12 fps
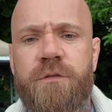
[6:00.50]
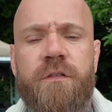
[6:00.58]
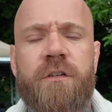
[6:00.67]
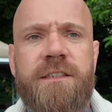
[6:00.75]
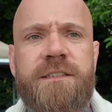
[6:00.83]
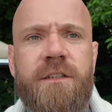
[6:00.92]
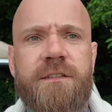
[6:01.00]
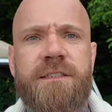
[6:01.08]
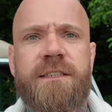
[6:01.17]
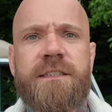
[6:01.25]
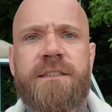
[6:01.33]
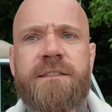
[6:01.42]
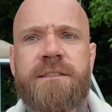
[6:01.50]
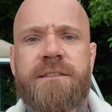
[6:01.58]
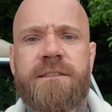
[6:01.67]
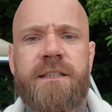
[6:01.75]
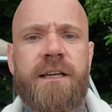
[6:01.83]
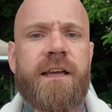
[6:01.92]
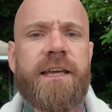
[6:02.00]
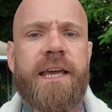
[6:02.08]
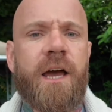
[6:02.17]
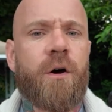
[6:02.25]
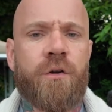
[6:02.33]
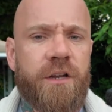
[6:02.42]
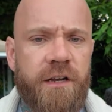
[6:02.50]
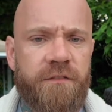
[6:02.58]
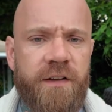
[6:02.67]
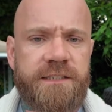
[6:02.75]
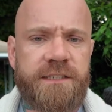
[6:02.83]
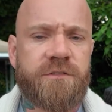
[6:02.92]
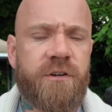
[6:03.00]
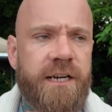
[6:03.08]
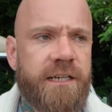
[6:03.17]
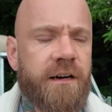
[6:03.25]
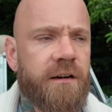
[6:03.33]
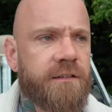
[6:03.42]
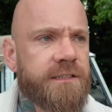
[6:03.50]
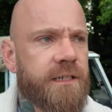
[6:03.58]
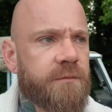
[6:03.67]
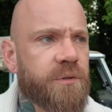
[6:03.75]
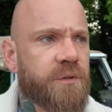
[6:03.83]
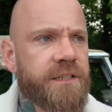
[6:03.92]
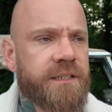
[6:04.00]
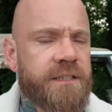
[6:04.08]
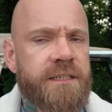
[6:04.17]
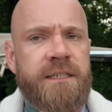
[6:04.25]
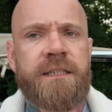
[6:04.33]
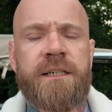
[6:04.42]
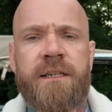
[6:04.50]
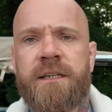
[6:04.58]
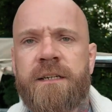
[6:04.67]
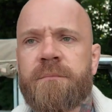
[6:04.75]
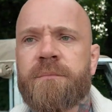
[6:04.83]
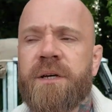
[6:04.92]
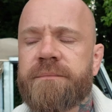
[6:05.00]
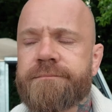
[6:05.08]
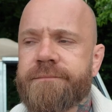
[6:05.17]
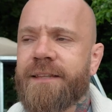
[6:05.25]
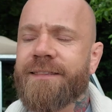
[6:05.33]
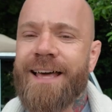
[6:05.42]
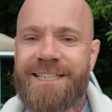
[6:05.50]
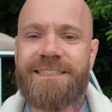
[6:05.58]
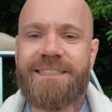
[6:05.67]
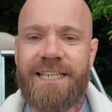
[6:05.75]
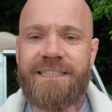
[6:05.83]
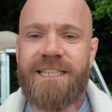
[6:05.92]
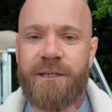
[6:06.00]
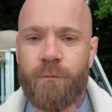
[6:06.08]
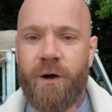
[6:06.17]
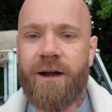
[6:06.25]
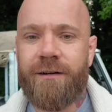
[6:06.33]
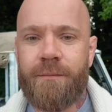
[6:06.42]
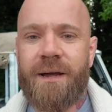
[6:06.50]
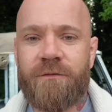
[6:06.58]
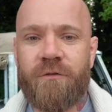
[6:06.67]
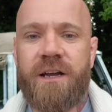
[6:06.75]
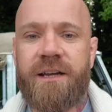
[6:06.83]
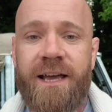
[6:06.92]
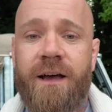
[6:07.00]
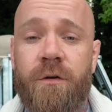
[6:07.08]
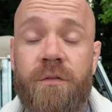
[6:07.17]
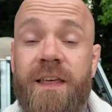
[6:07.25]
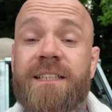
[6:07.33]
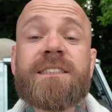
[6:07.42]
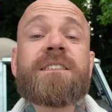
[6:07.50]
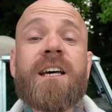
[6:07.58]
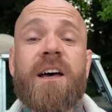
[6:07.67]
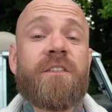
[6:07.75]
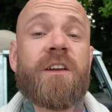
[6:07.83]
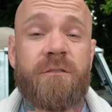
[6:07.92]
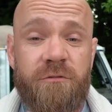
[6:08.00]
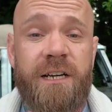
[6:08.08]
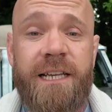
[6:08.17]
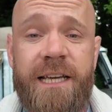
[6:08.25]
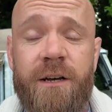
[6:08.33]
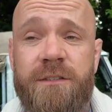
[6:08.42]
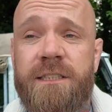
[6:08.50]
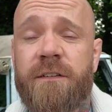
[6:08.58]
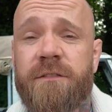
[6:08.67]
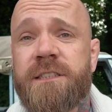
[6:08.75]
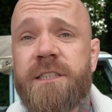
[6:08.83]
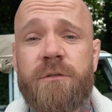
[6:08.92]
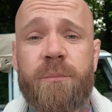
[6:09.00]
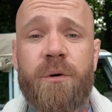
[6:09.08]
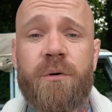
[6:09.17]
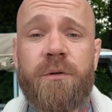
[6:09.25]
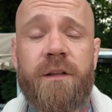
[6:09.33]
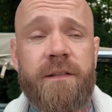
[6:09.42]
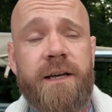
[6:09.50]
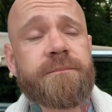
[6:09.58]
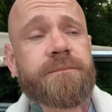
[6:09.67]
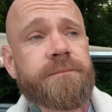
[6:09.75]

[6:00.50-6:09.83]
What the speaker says: for us not to get on an investor's radar at some point. But that's essentially where I'm at right now. There's nothing really else other to report than that.